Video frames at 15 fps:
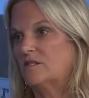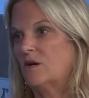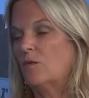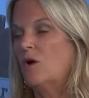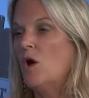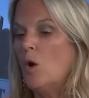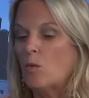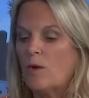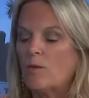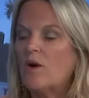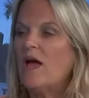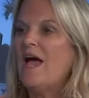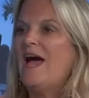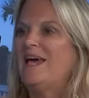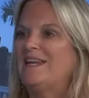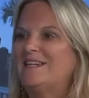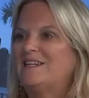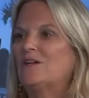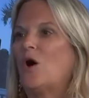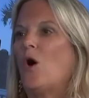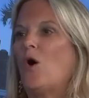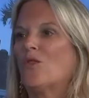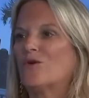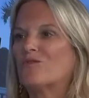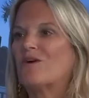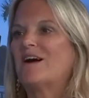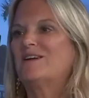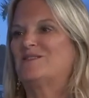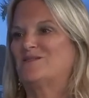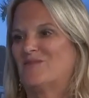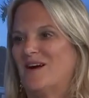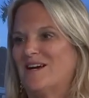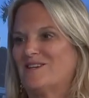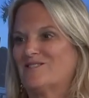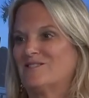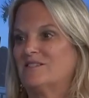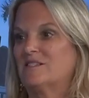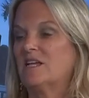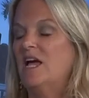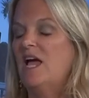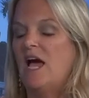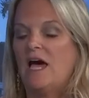So we were headed in all the right directions. Sure.